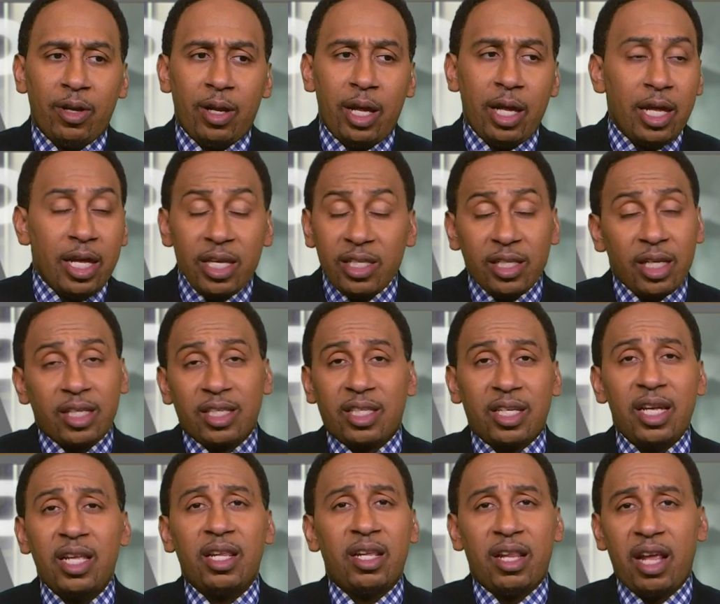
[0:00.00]
he's
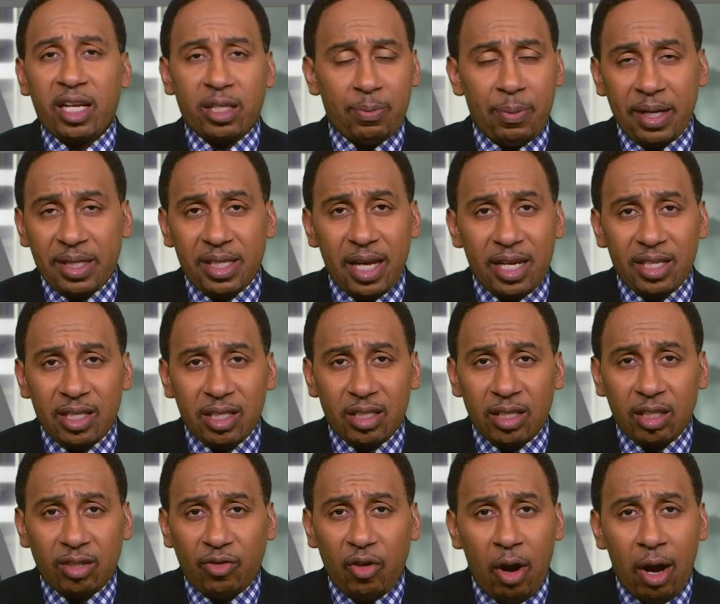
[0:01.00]
exceeded expectations
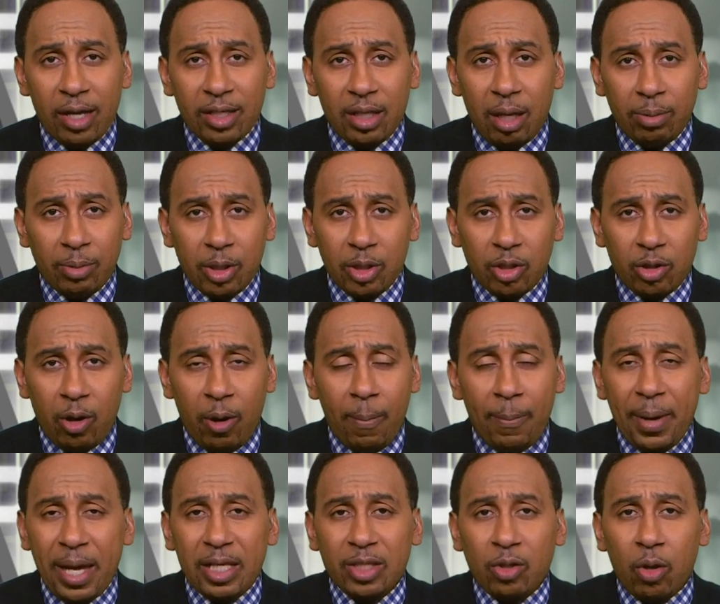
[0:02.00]
as far as I'm
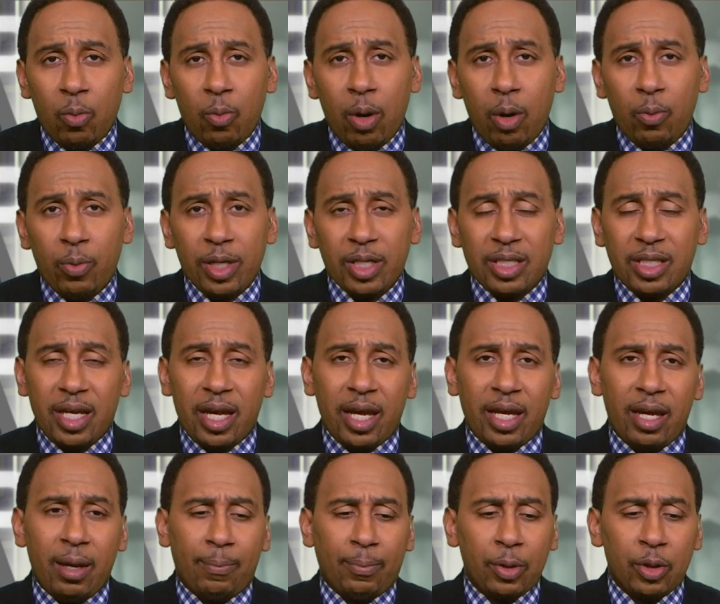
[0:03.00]
concerned based on what we're
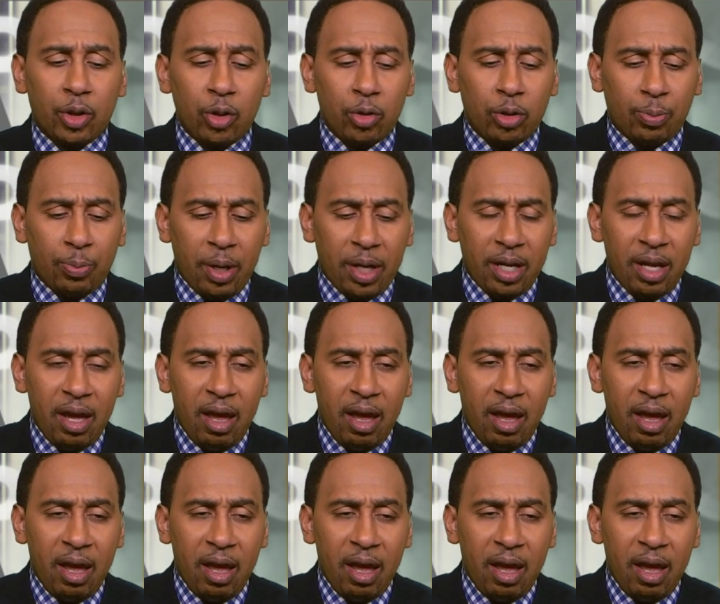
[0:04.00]
seeing him produce. But